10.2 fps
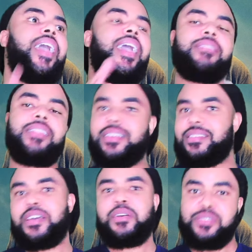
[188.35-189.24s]
and the
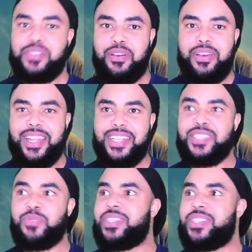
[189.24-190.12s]
list goes on. It
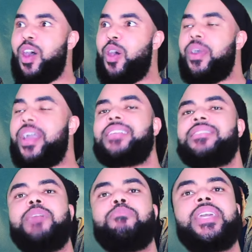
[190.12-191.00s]
just was always
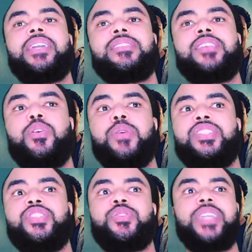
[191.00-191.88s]
something so
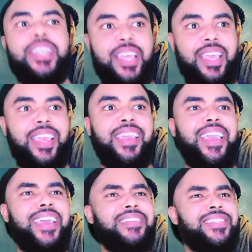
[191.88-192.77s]
intriguing
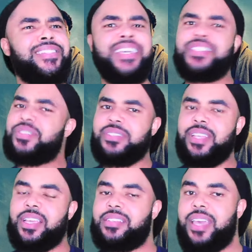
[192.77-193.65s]
and just
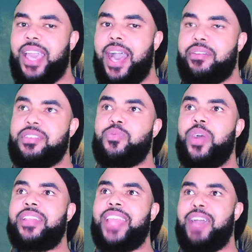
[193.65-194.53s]
interesting. It's like, how does
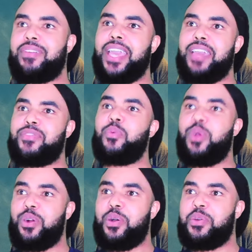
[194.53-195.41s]
one navigate the
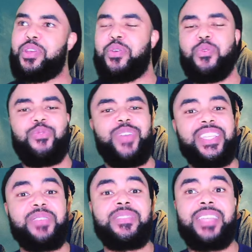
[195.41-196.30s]
world
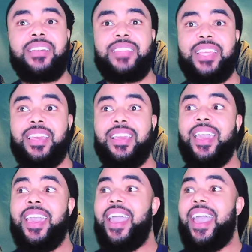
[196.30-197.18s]
when you suddenly
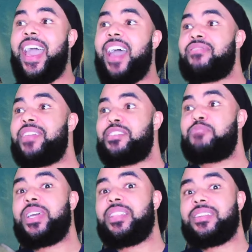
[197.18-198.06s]
have these
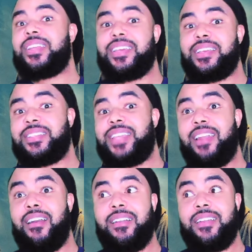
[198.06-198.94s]
abilities
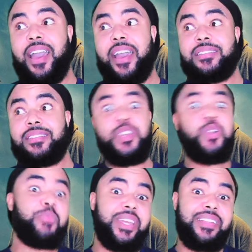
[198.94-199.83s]
that are not
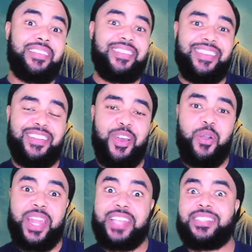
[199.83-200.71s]
human, you know?
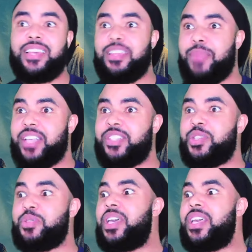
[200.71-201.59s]
And it suddenly makes
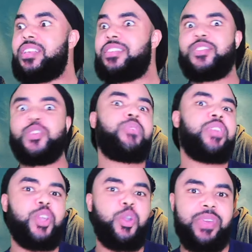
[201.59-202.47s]
you
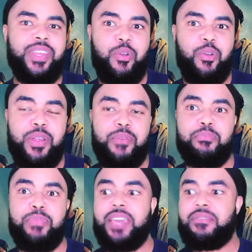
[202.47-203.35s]
superhuman, or
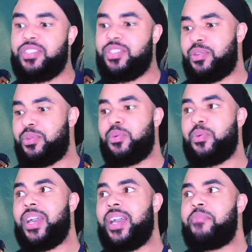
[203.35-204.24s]
it gives
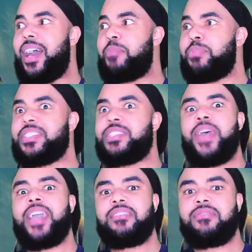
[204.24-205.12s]
you a
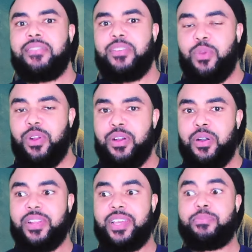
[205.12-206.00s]
perspective of the
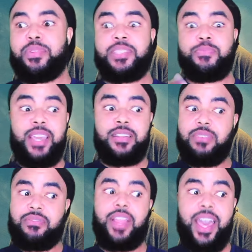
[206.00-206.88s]
world, a perspective
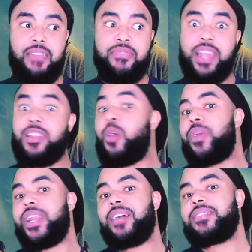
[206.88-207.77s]
of life that no
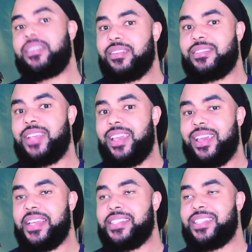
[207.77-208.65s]
one else
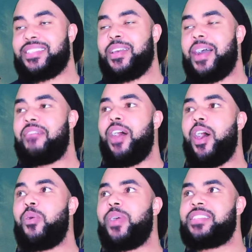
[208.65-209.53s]
understands. And so I've
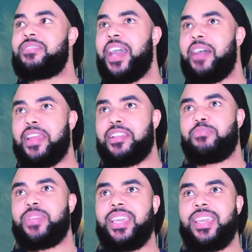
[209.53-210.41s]
always found that to
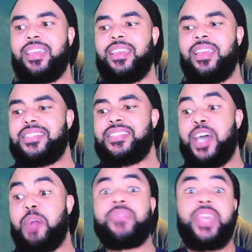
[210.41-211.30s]
be
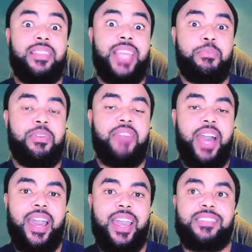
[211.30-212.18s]
something that
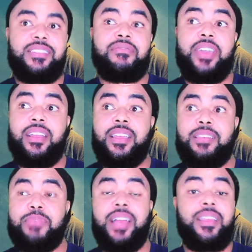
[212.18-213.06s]
provides a very
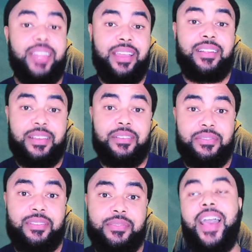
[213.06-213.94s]
compelling narrative.
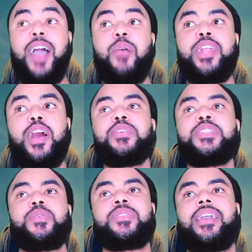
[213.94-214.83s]
I would
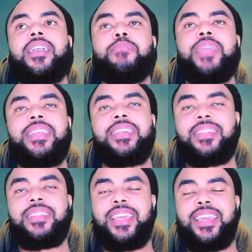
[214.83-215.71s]
also say
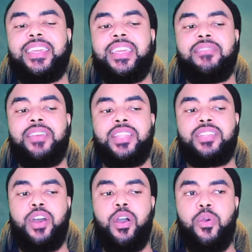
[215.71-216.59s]
immediately, given the
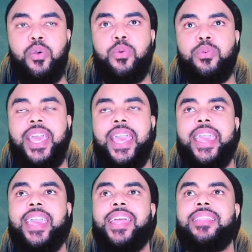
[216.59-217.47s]
tone
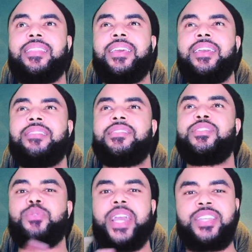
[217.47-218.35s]
and the
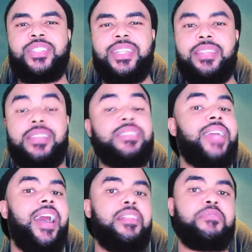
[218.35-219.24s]
direction and the
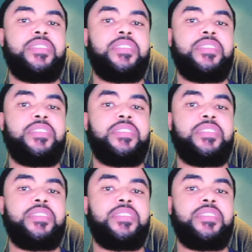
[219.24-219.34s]
style of